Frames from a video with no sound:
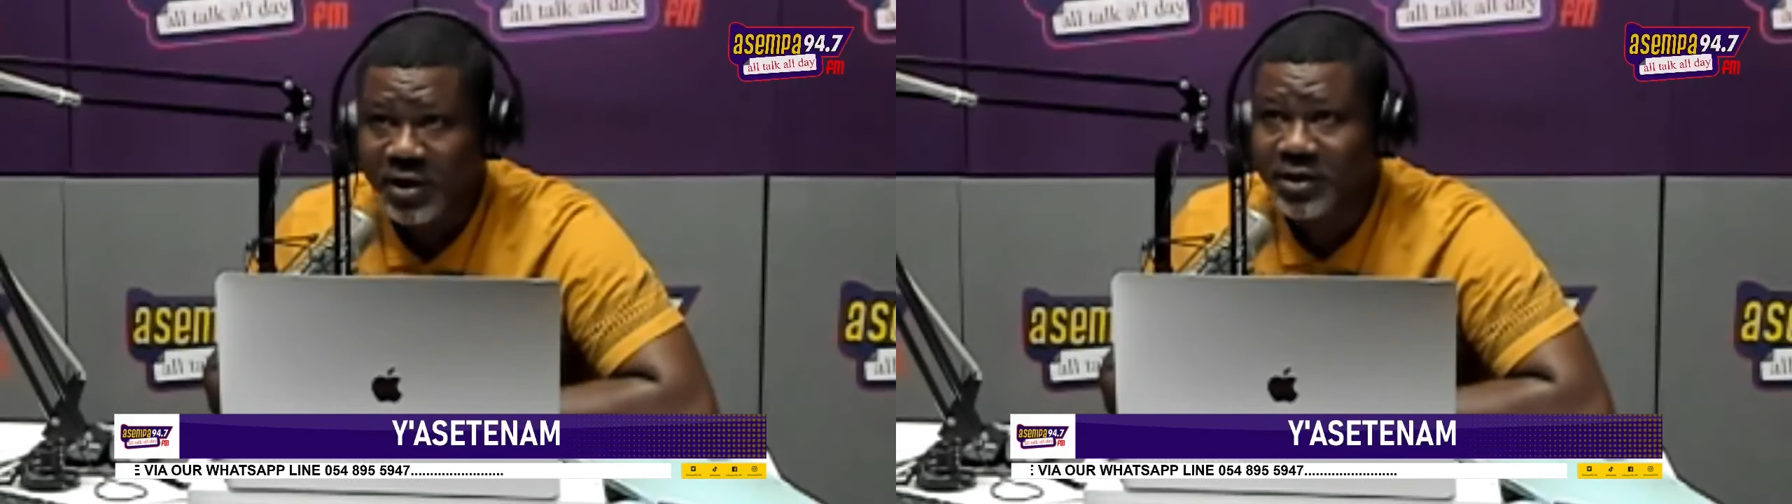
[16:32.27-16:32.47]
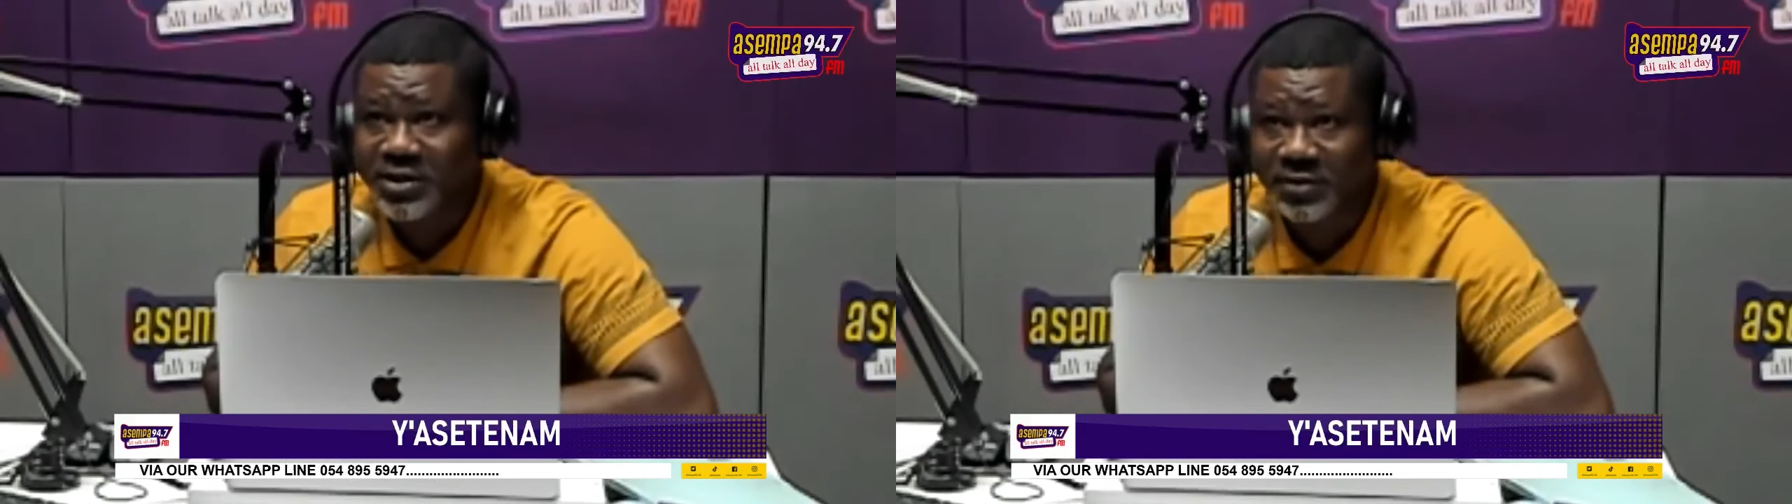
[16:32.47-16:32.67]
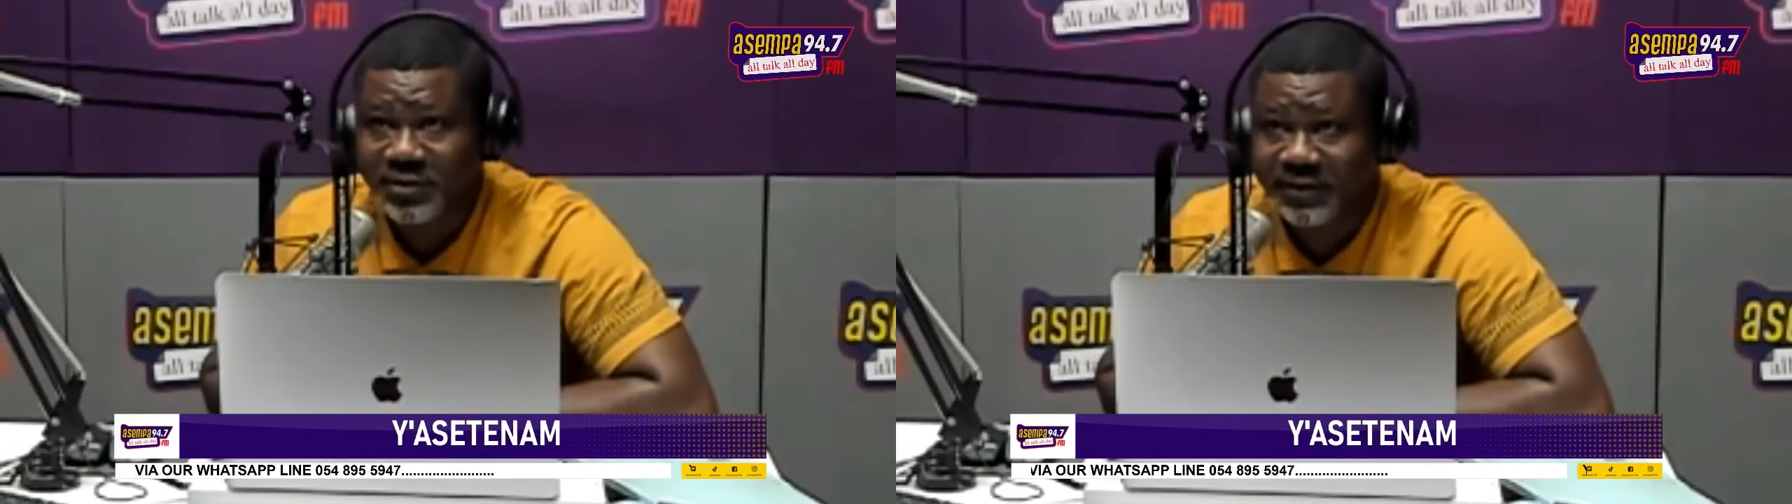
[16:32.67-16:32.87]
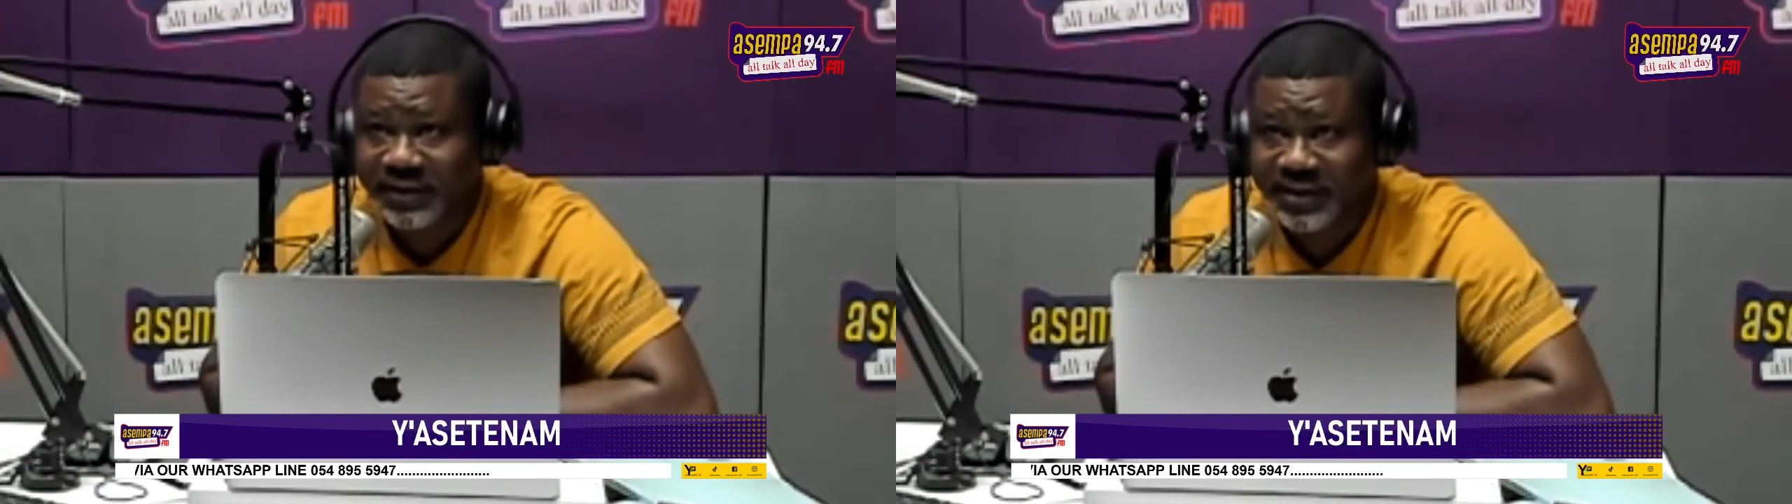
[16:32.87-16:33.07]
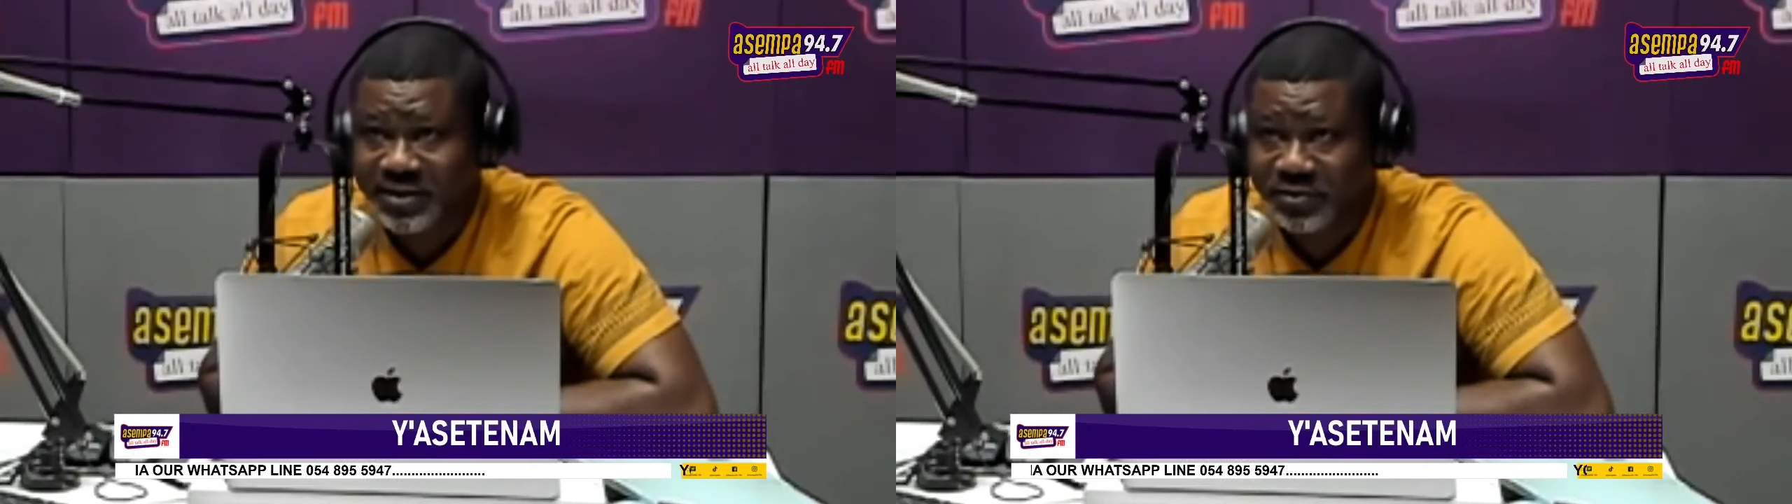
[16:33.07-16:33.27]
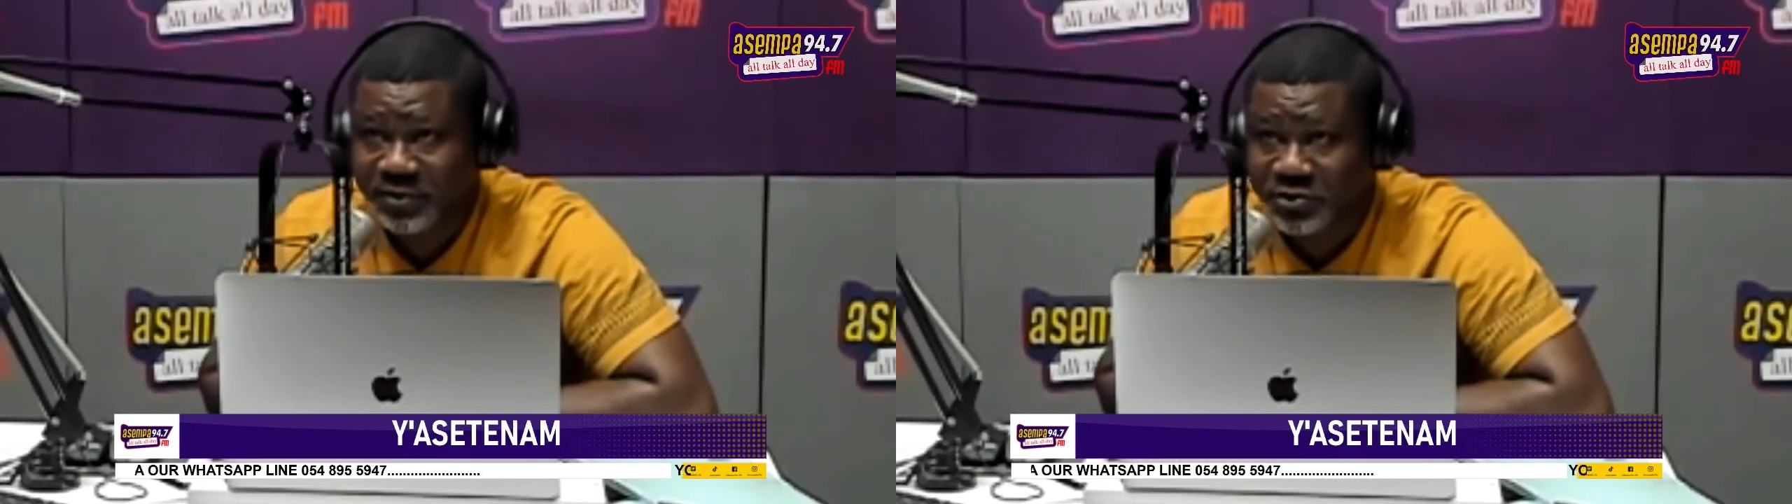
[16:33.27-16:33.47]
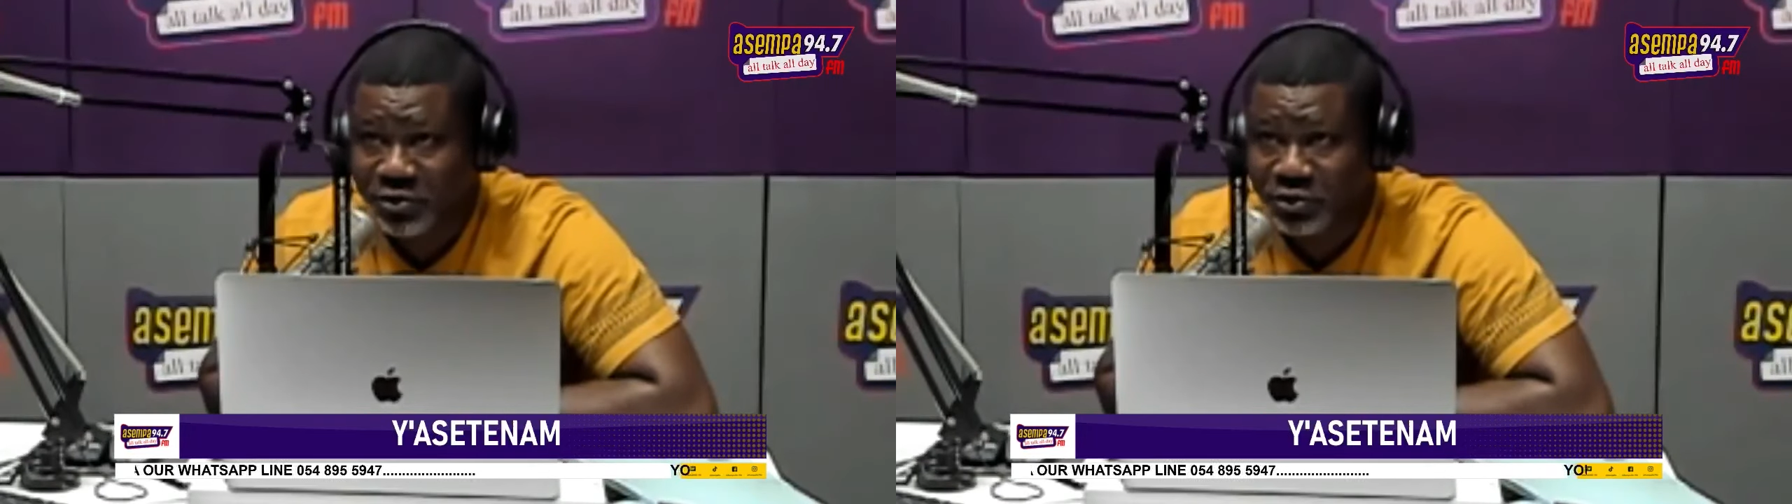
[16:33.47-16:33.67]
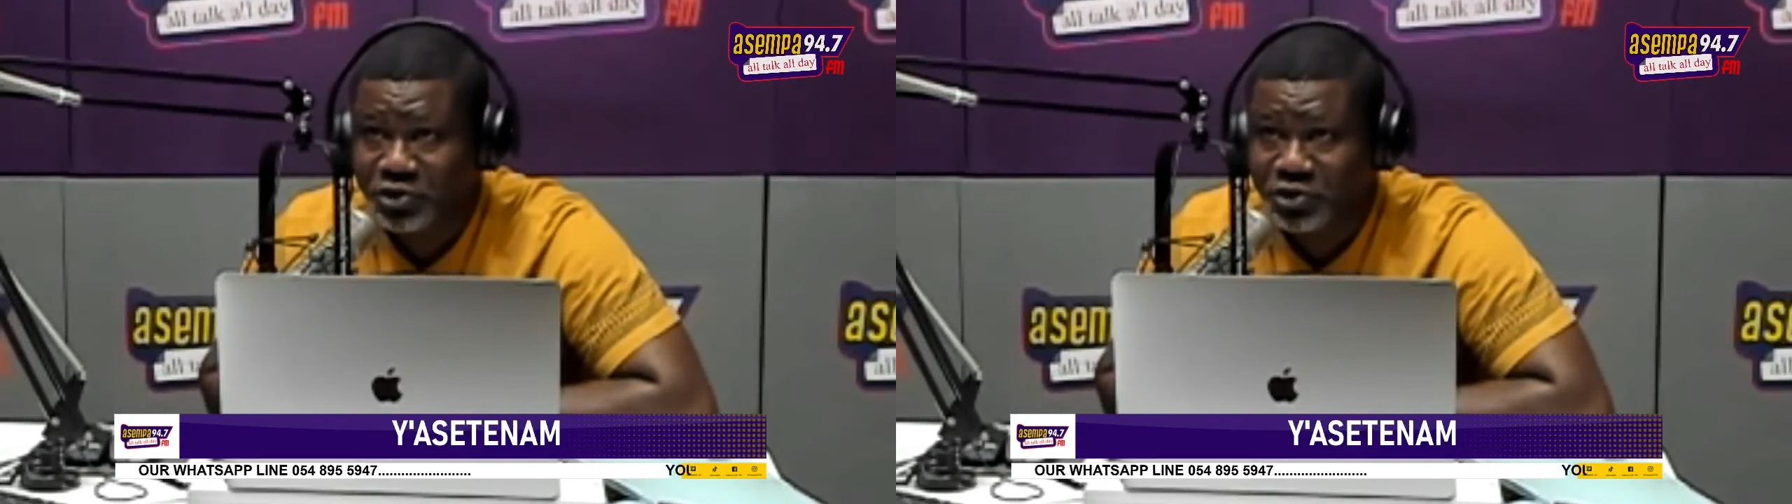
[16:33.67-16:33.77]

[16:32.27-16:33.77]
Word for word: 0302